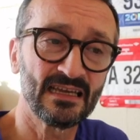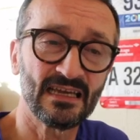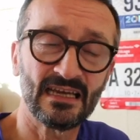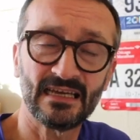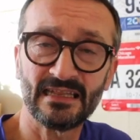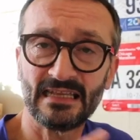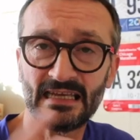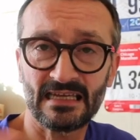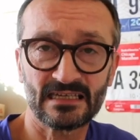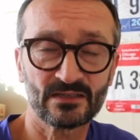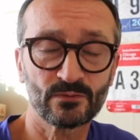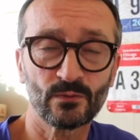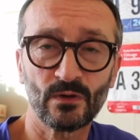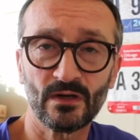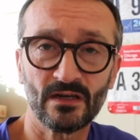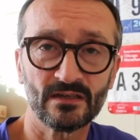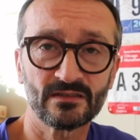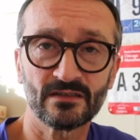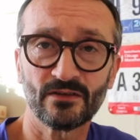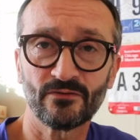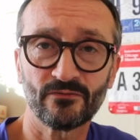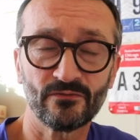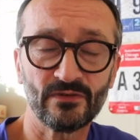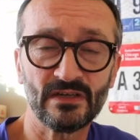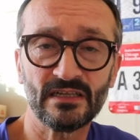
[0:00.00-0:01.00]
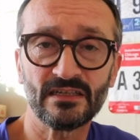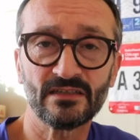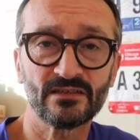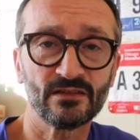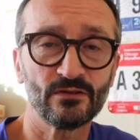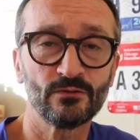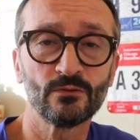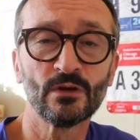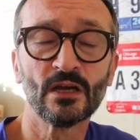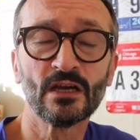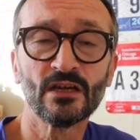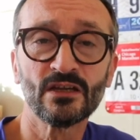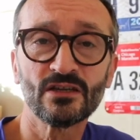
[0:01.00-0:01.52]
and that's why I don't really
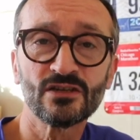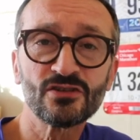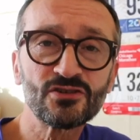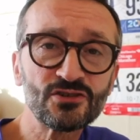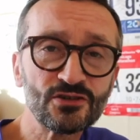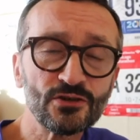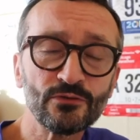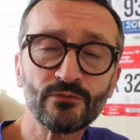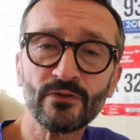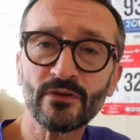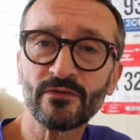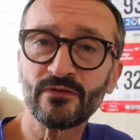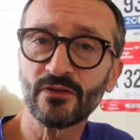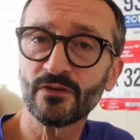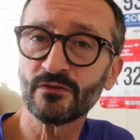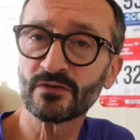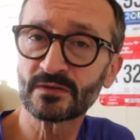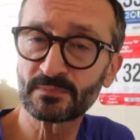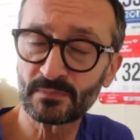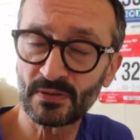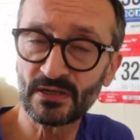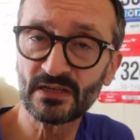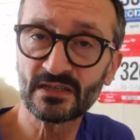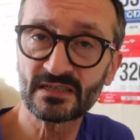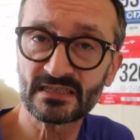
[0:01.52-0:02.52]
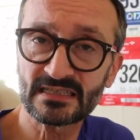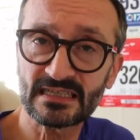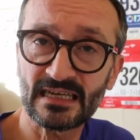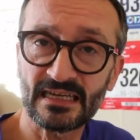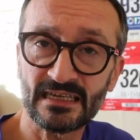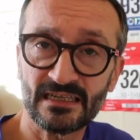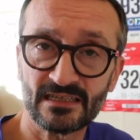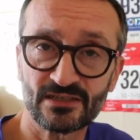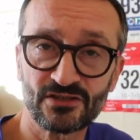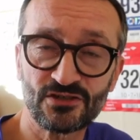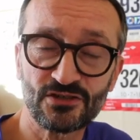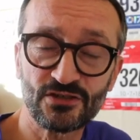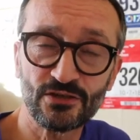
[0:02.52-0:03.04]
do shoe reviews per se
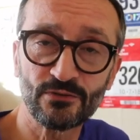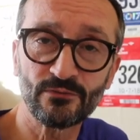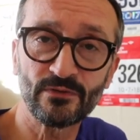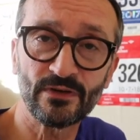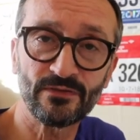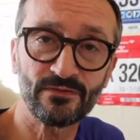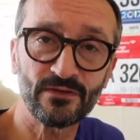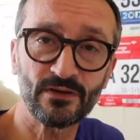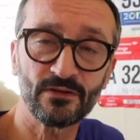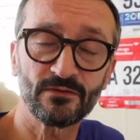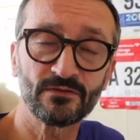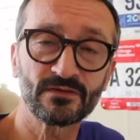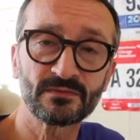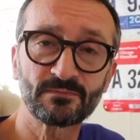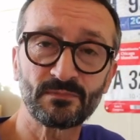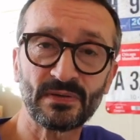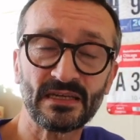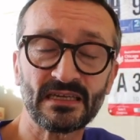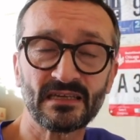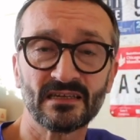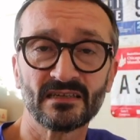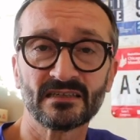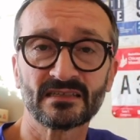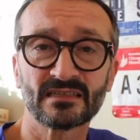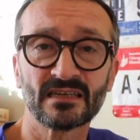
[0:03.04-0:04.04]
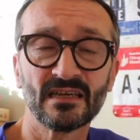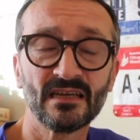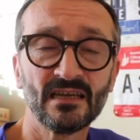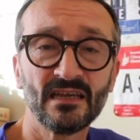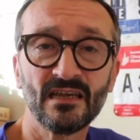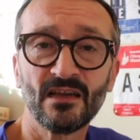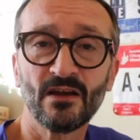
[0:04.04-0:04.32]
as shoe reviews, because